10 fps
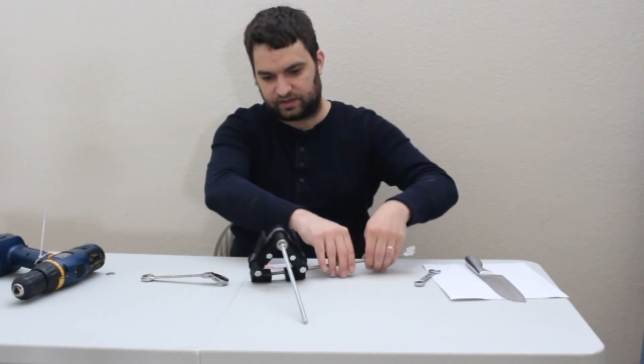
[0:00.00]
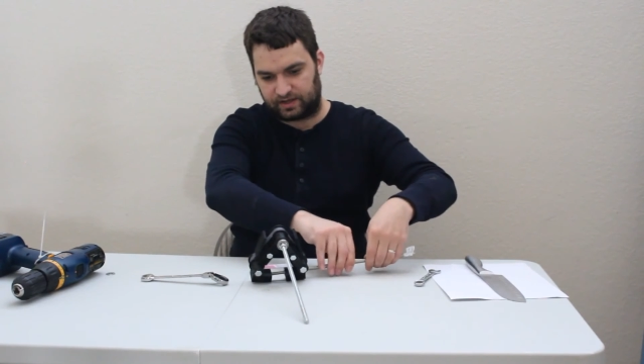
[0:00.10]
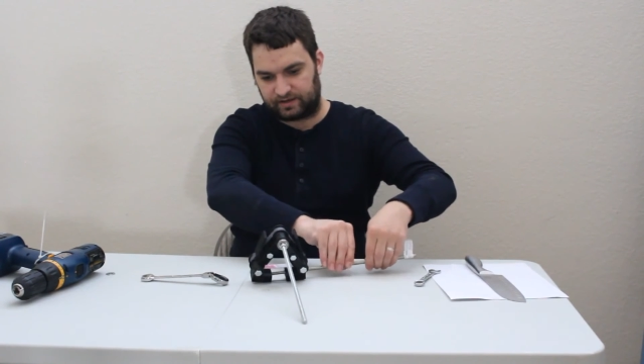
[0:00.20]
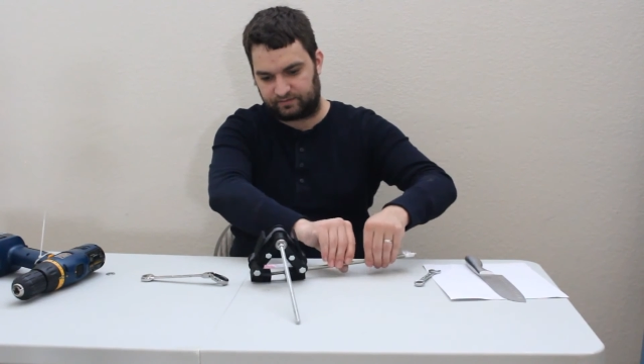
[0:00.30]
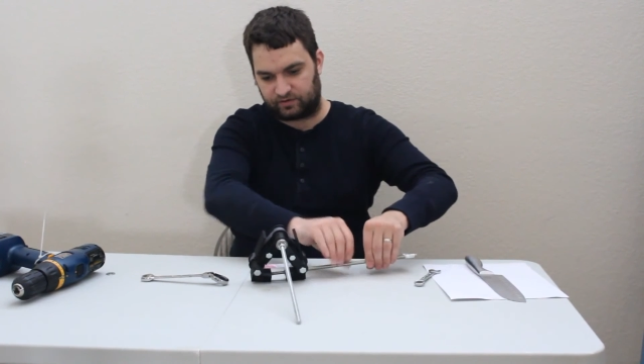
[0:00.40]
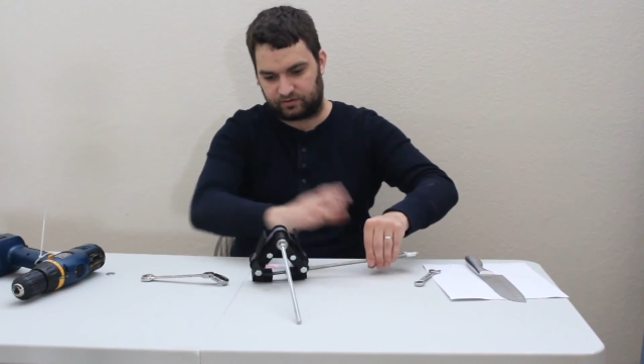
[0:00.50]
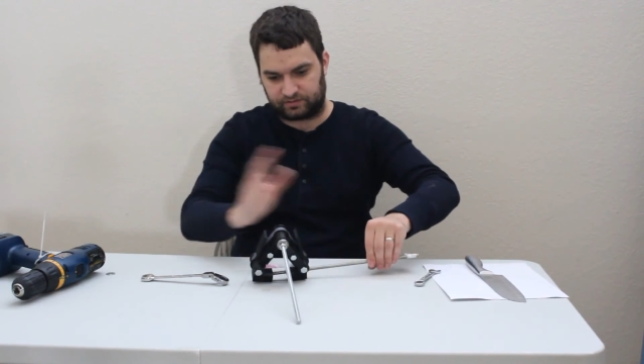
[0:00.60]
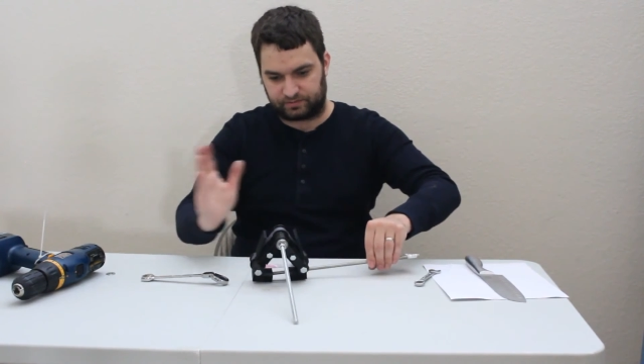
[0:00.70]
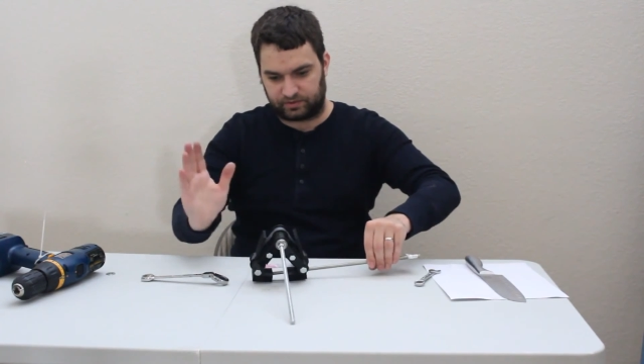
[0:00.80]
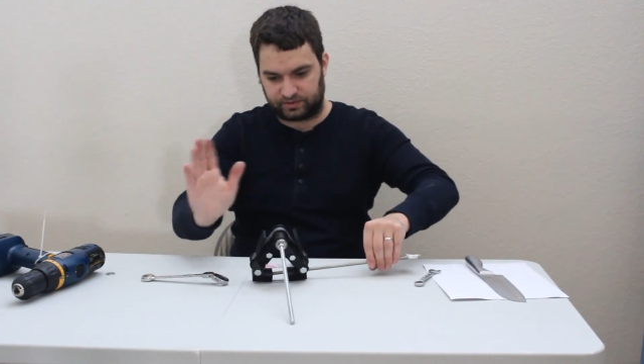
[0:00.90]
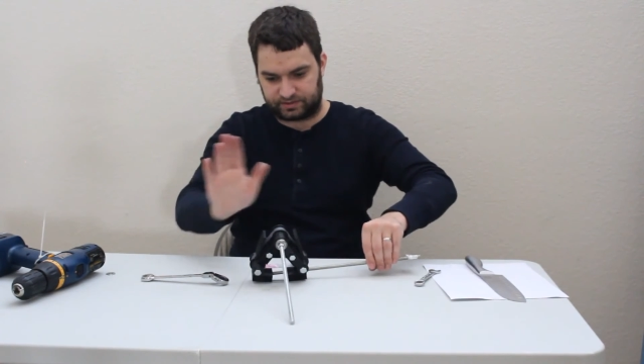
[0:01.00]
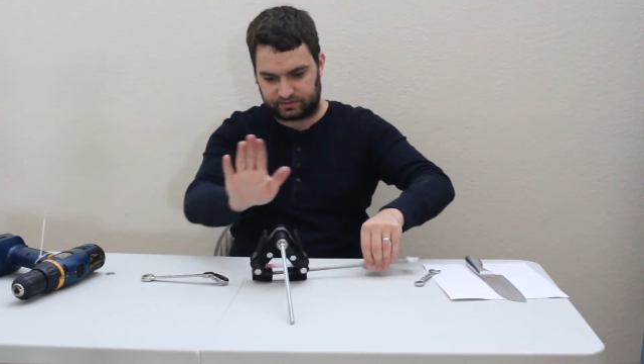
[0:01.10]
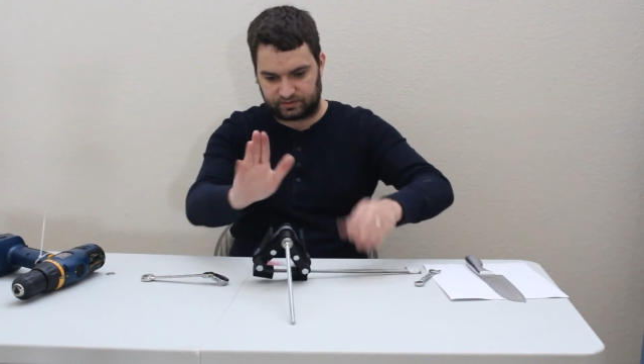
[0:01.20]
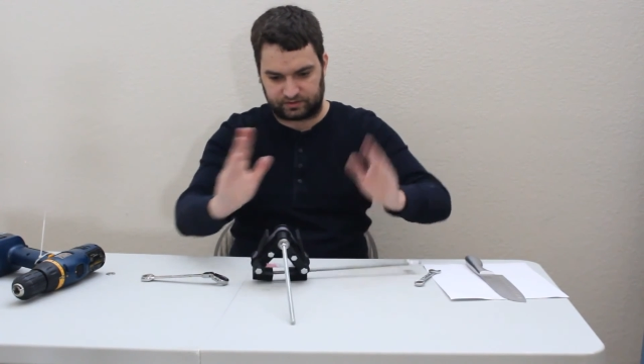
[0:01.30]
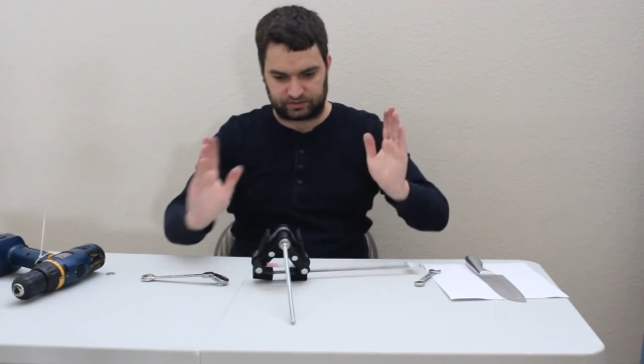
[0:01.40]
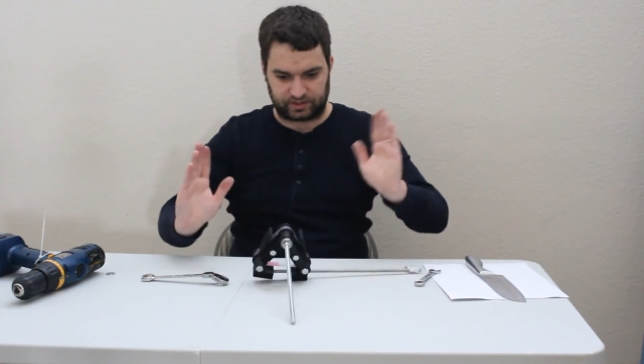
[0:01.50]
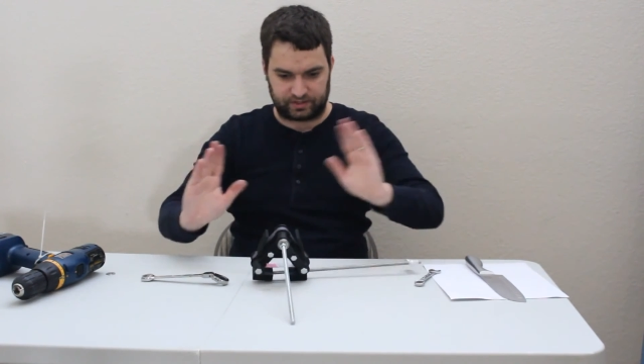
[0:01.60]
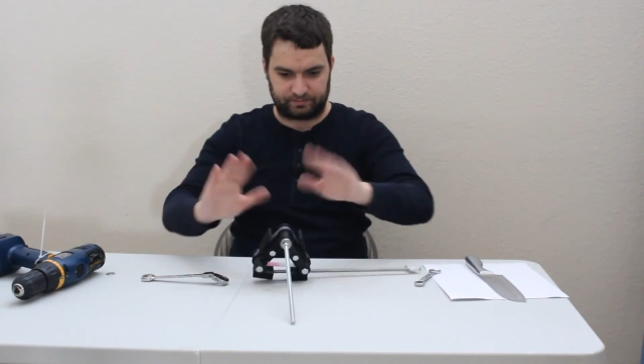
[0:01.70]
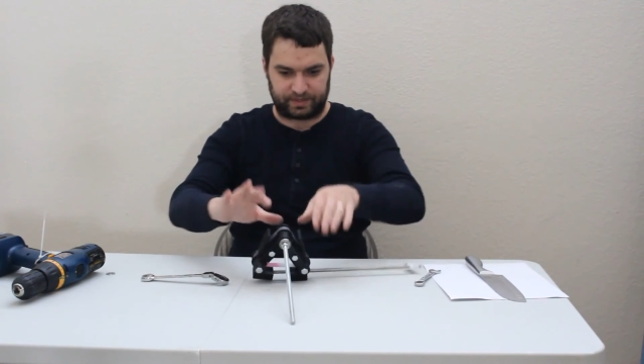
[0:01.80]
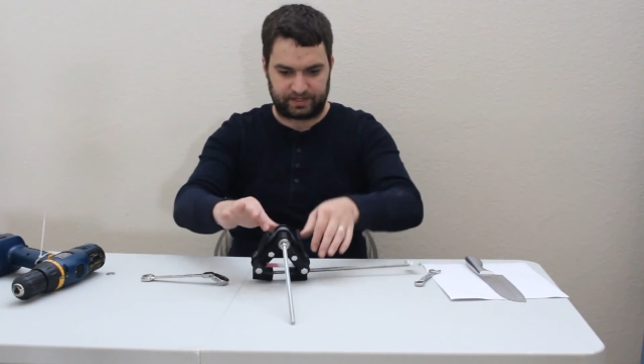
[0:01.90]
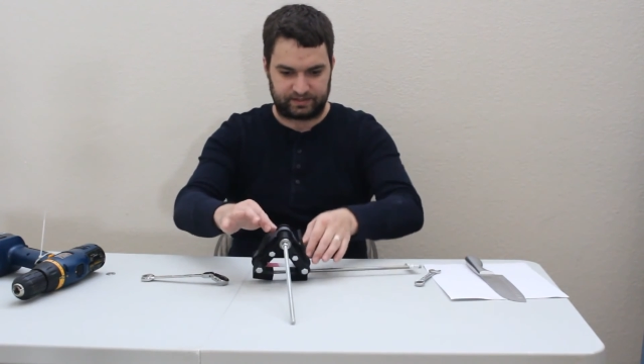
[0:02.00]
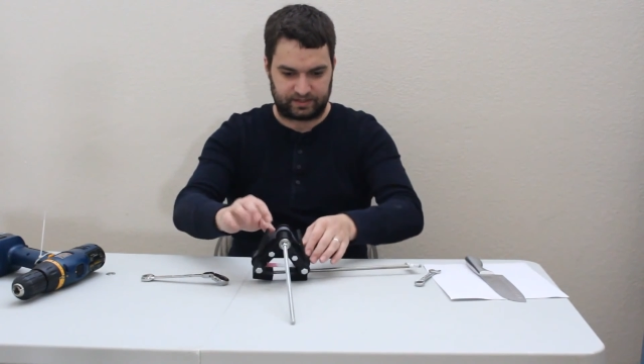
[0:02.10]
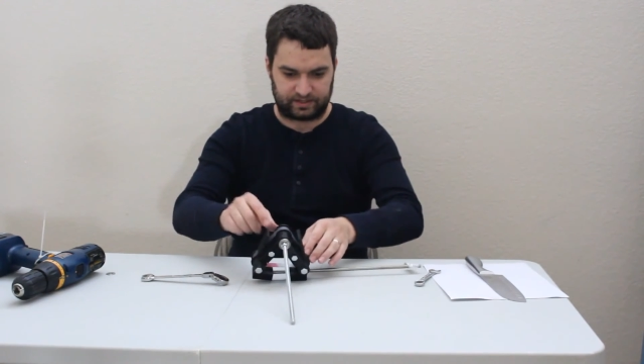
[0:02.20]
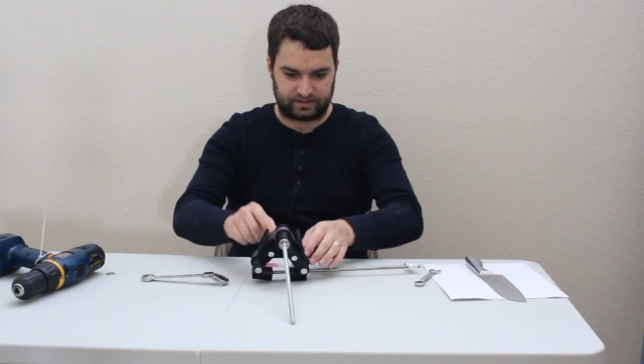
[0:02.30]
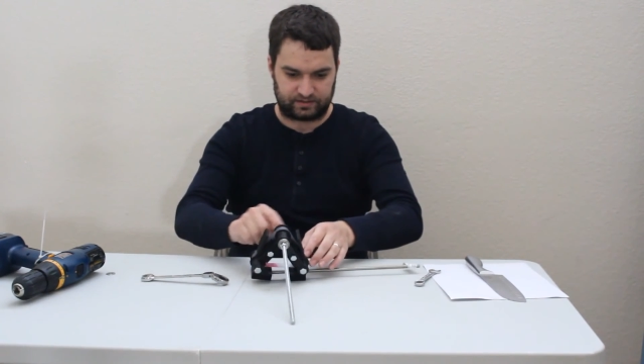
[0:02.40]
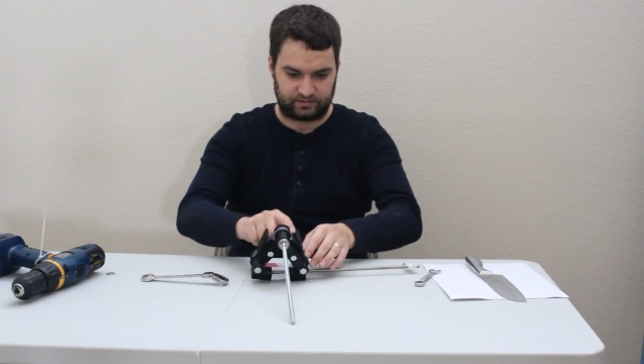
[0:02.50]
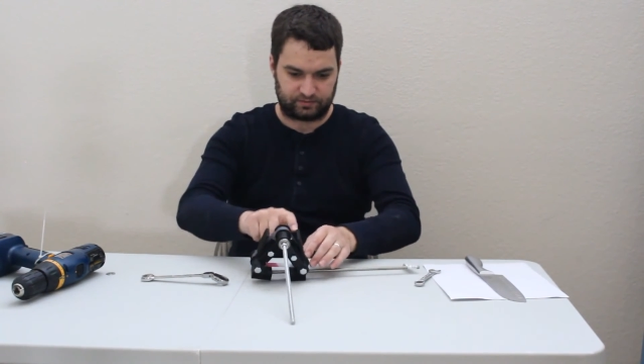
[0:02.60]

have all the pulleys sort of trying to bend in.